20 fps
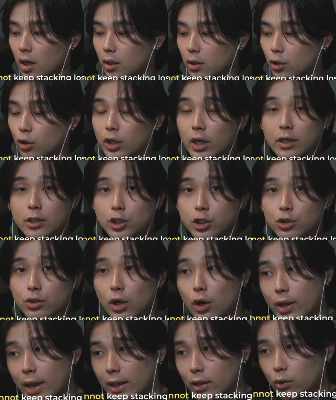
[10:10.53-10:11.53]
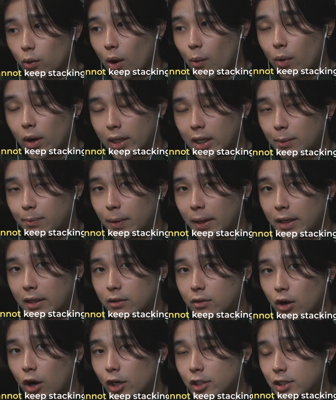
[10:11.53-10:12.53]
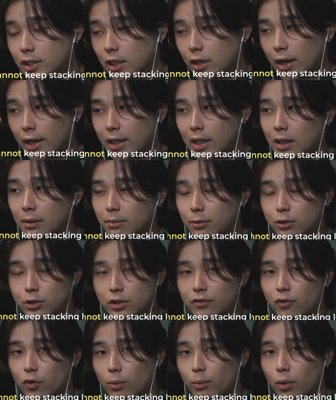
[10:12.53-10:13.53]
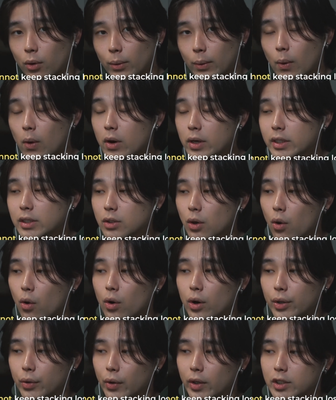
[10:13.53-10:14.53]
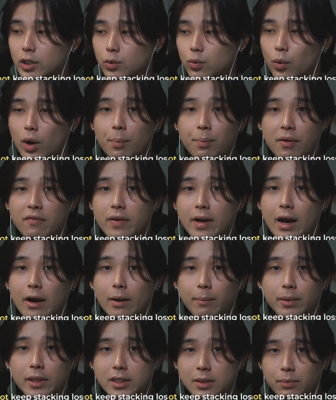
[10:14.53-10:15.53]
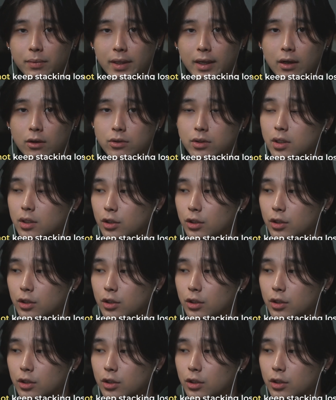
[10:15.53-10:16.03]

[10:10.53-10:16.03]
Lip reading: you can choose, okay, do I want to keep playing into heartsteel and keep losing for more rewards, or do I just want to pivot out and play something else?